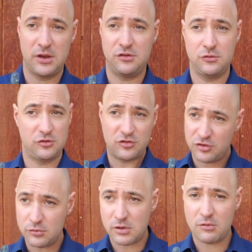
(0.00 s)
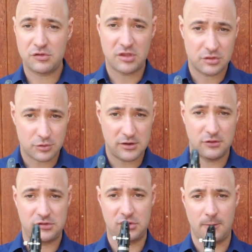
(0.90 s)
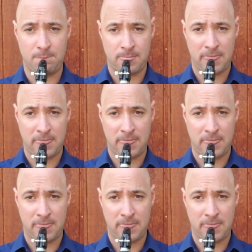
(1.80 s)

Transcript: do just 2 notes, then 3 notes, so.